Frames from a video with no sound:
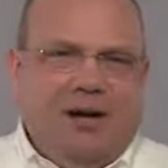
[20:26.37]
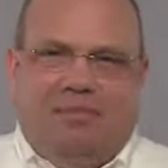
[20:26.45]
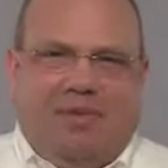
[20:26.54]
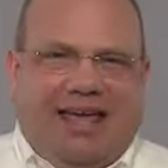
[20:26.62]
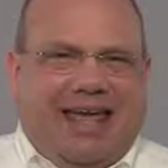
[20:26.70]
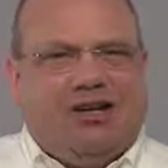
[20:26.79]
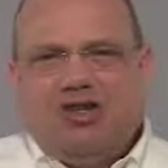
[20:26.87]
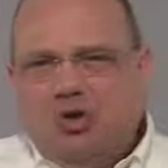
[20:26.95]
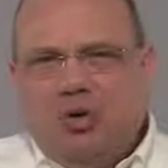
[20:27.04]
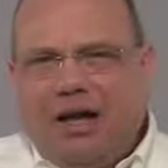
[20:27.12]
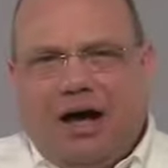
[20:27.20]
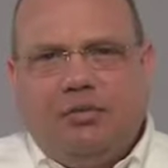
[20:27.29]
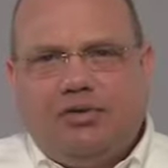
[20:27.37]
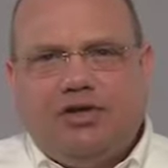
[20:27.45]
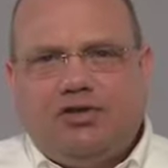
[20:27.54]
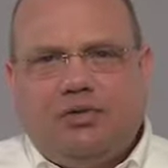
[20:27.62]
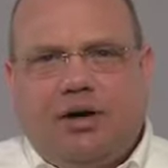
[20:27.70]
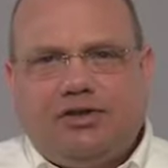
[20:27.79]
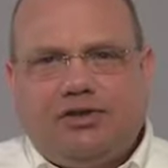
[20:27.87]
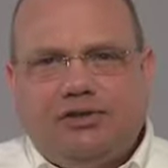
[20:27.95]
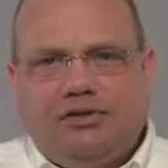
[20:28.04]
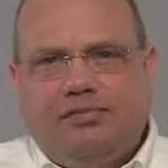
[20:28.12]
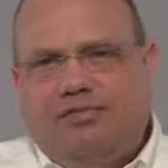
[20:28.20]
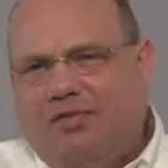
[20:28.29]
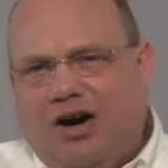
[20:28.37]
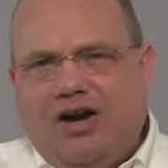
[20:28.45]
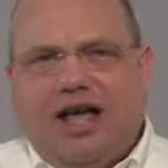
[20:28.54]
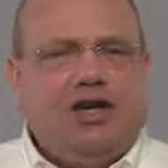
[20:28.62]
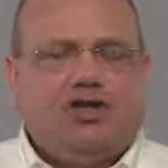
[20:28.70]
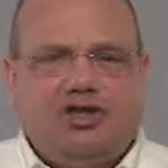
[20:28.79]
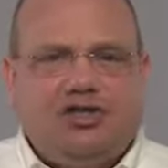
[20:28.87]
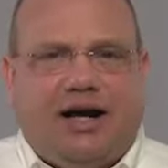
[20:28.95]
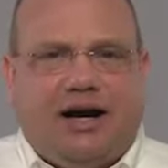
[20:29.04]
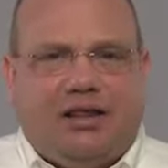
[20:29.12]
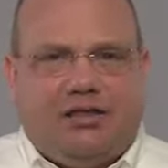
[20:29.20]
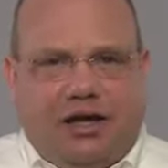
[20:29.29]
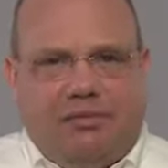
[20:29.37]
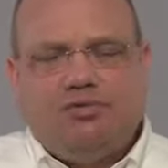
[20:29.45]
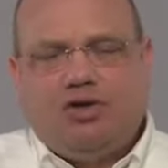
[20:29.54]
They can't do a lot with these questions, variations on a theme.